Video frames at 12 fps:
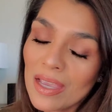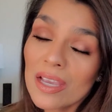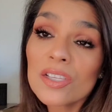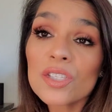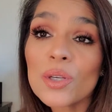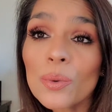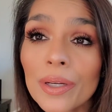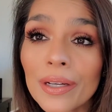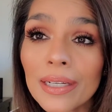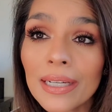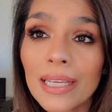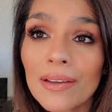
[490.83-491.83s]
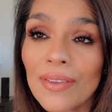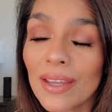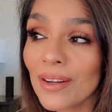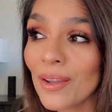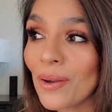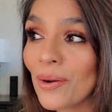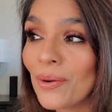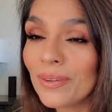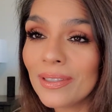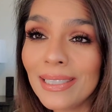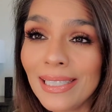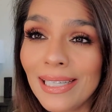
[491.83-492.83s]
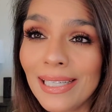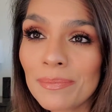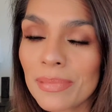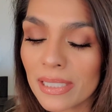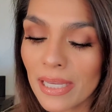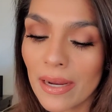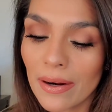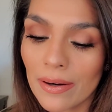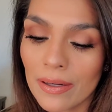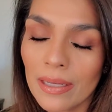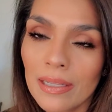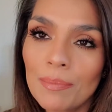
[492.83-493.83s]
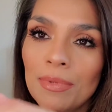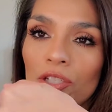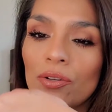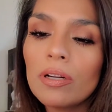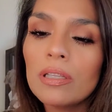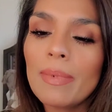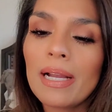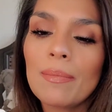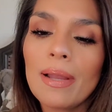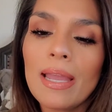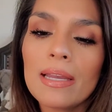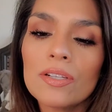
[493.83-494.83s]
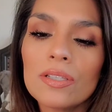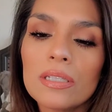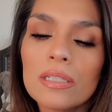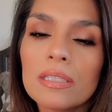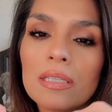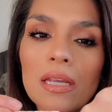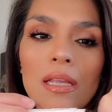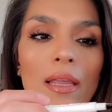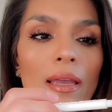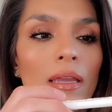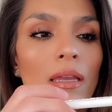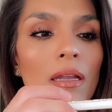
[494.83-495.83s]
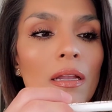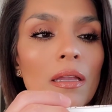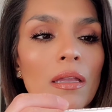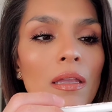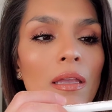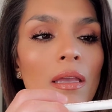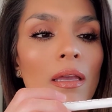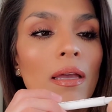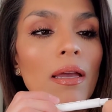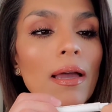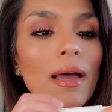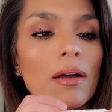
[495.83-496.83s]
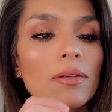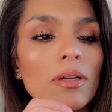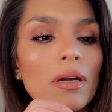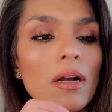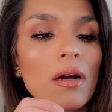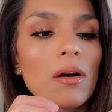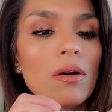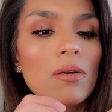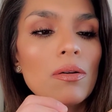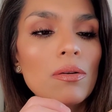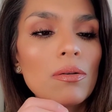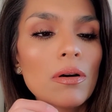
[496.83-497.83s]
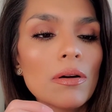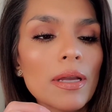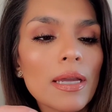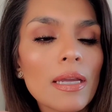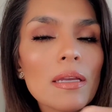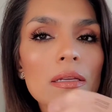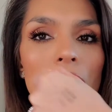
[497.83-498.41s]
So we're going to give that a go. I'm scared. Let me do it on the back of my hand just to see like how dark. Oh, okay.